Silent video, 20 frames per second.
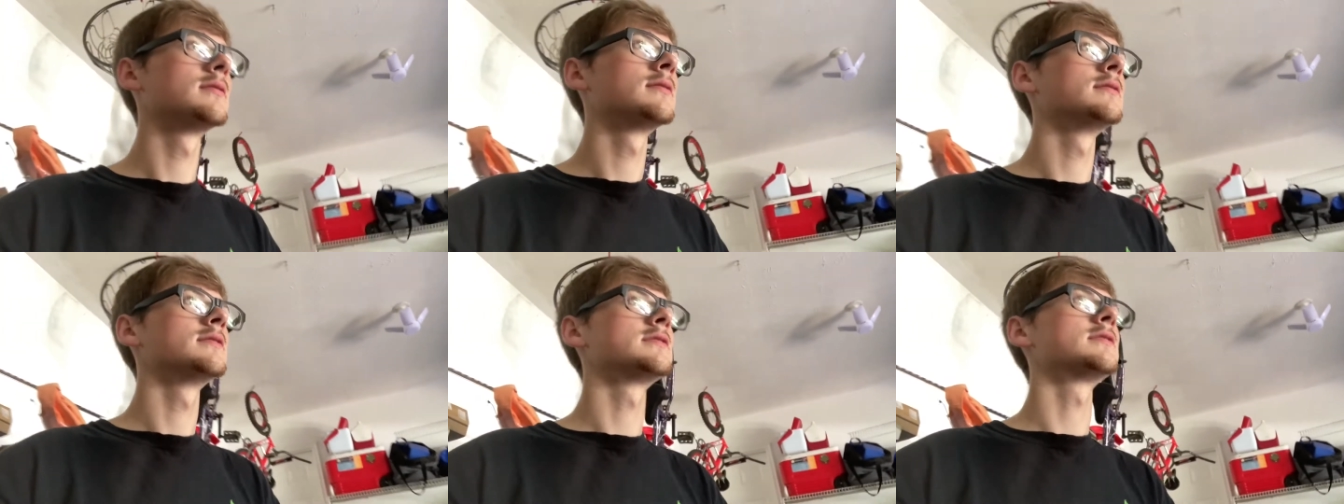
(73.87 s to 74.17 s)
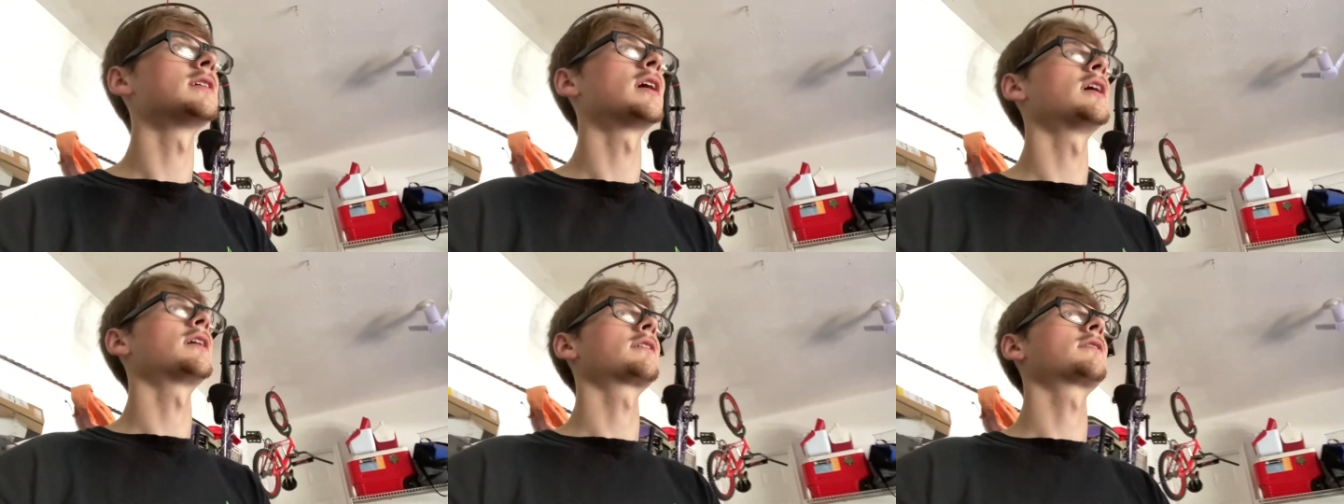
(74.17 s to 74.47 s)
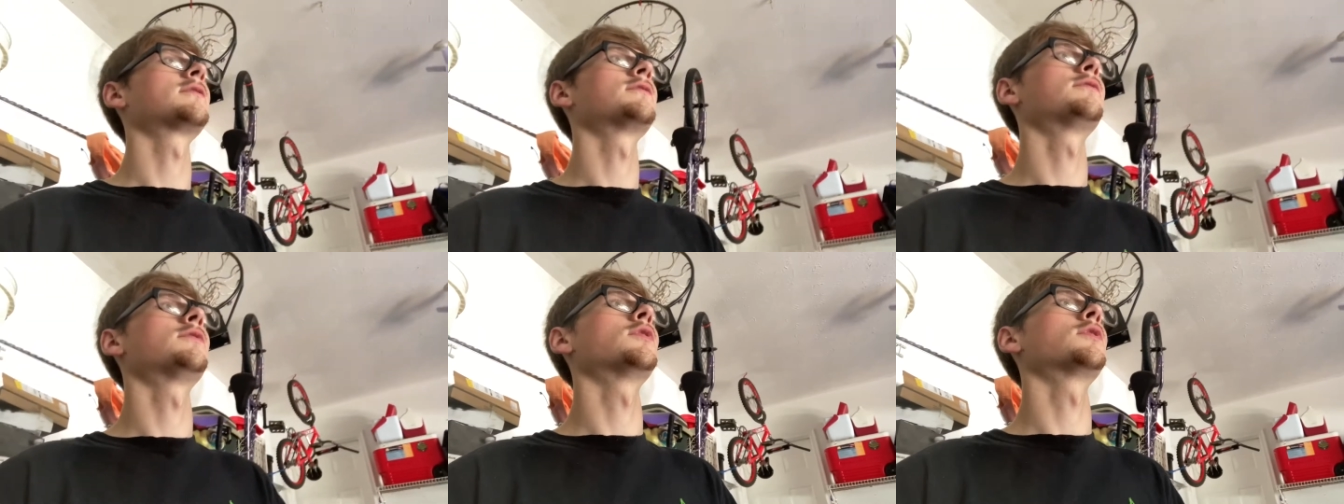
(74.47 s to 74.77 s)
stock
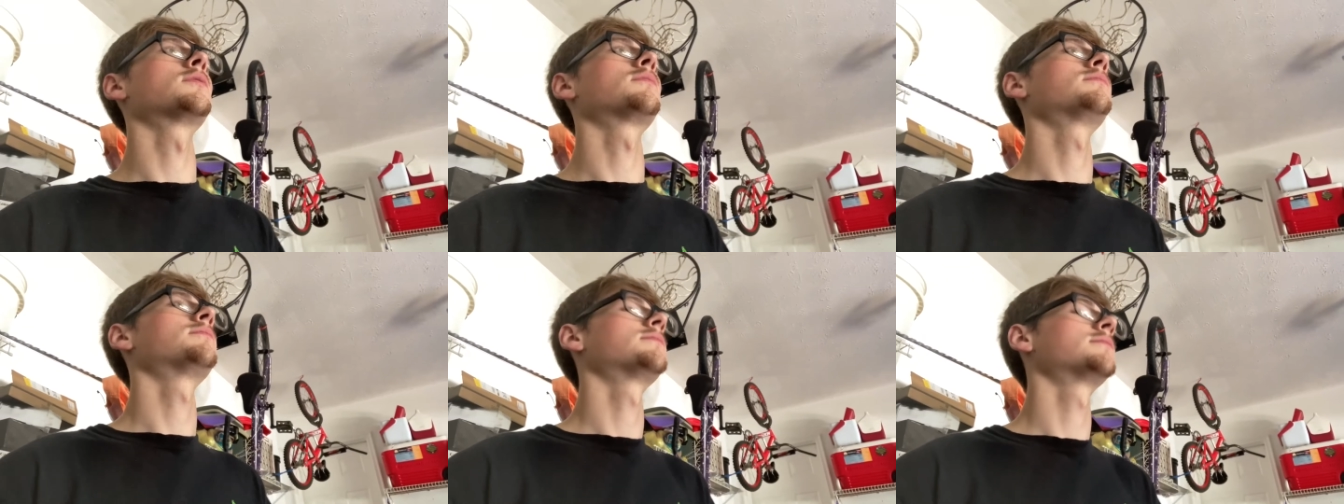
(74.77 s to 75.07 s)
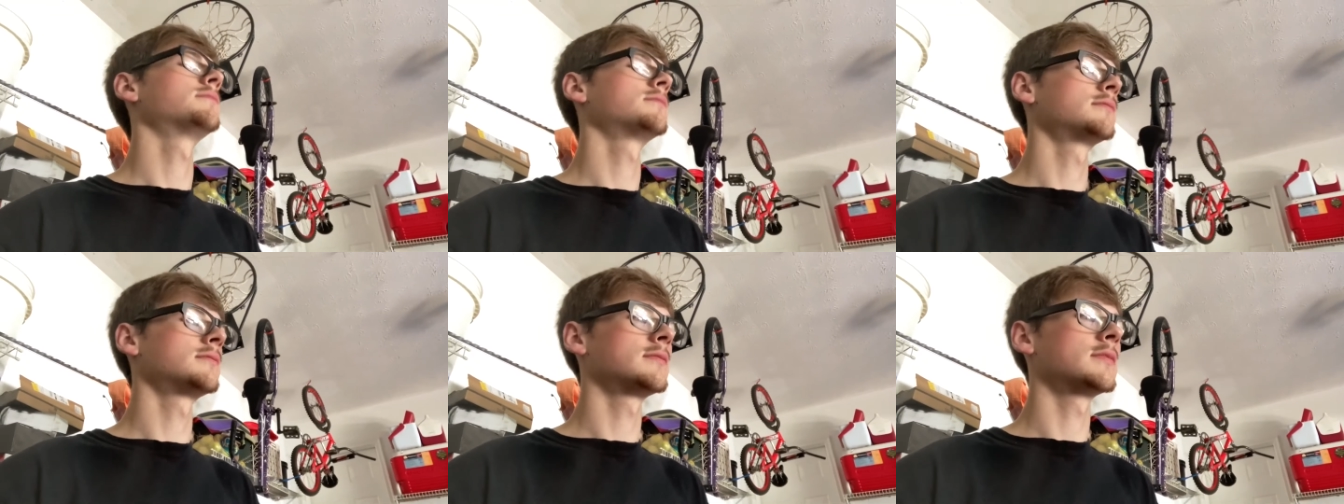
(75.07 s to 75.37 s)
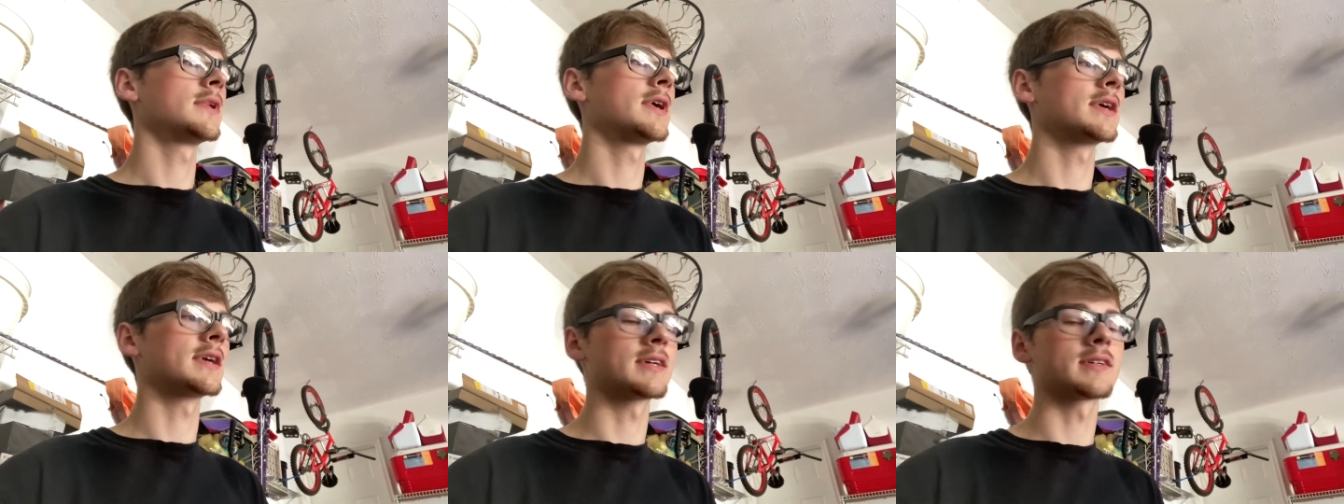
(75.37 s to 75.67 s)
form,
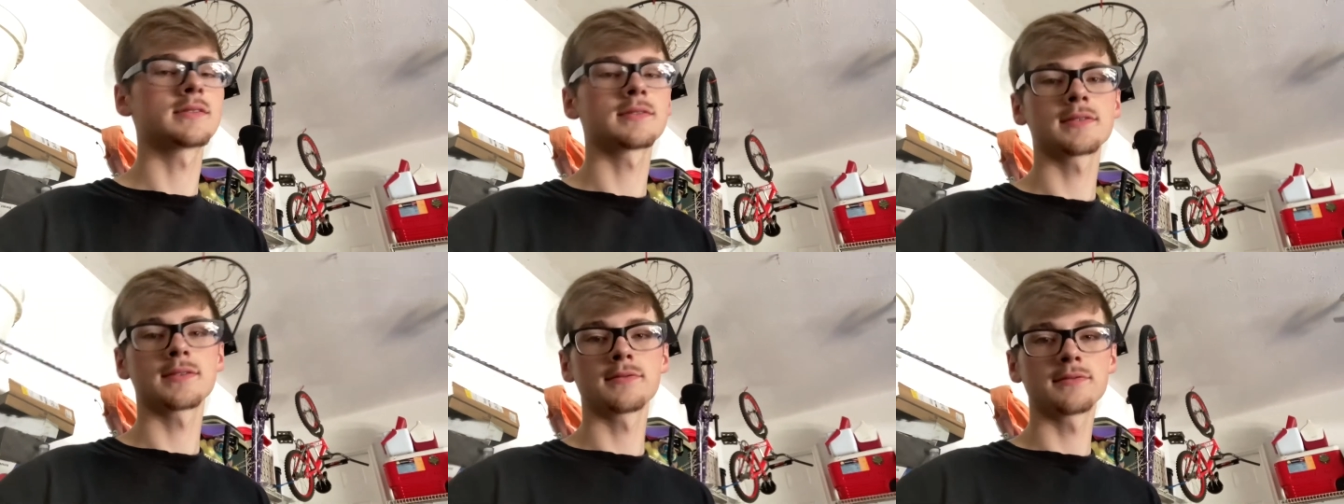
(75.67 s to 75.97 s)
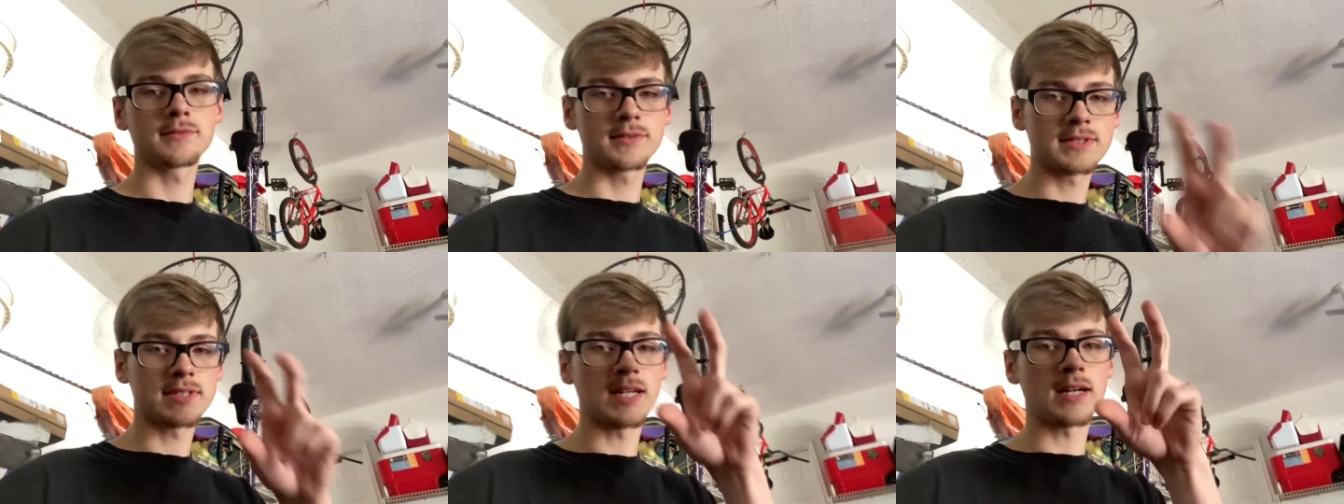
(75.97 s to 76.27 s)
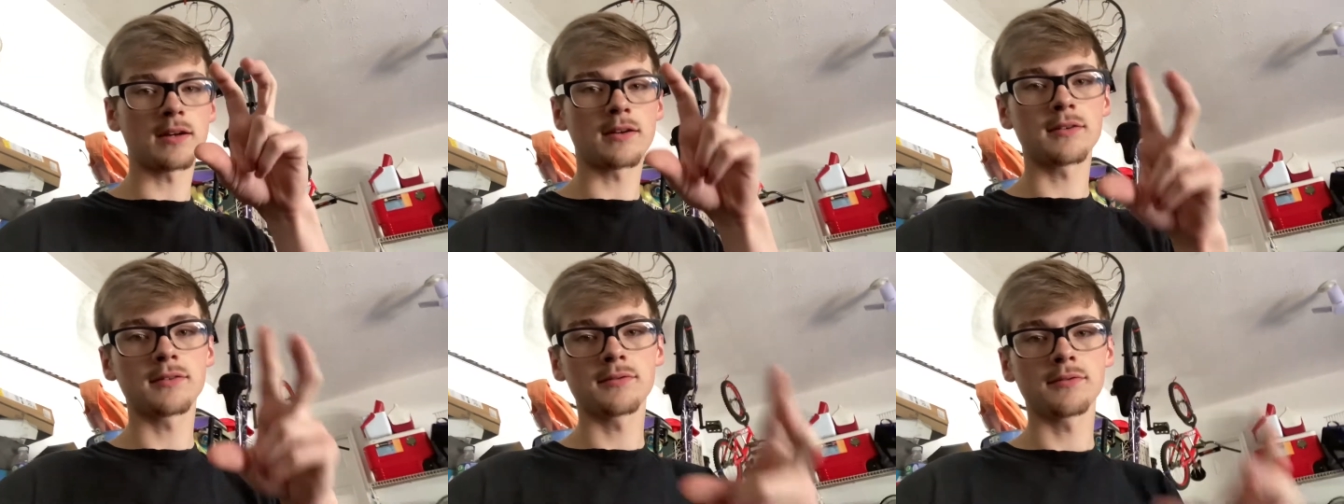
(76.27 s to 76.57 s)
I guess, stock
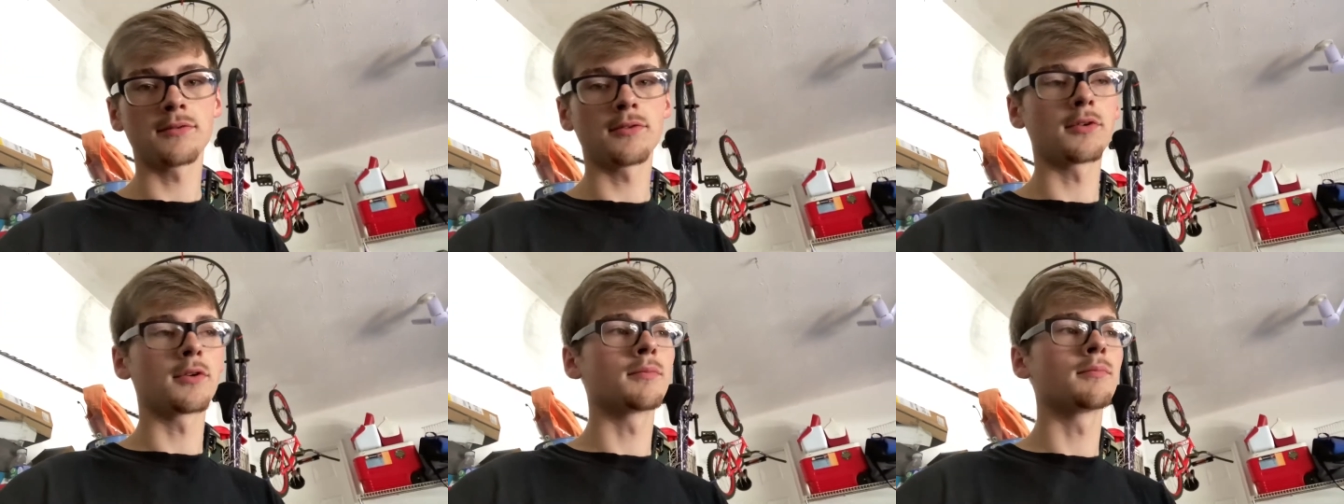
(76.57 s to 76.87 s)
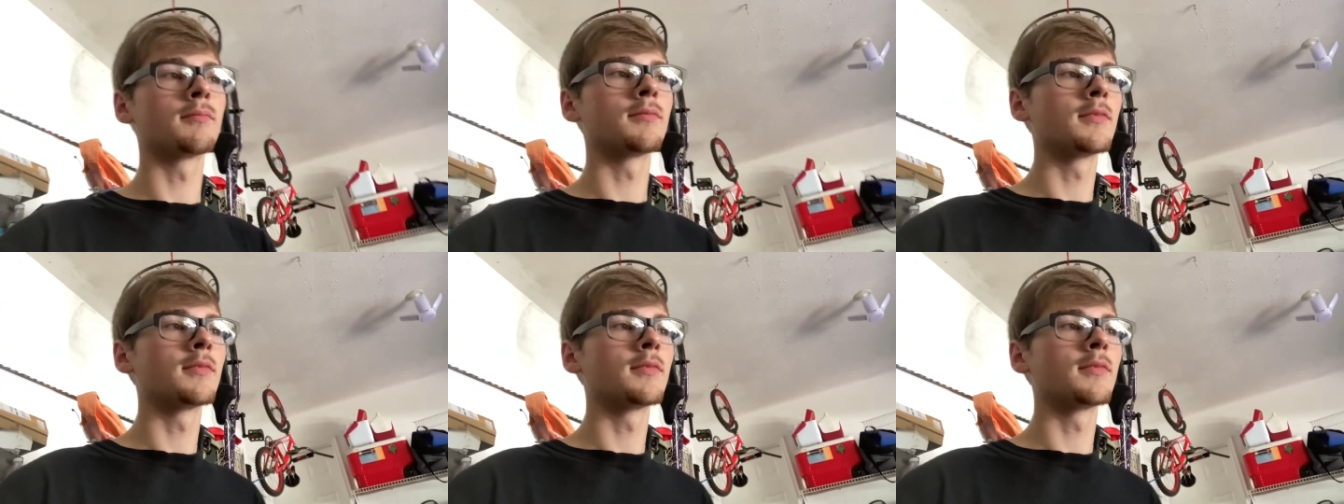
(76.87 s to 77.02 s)
form.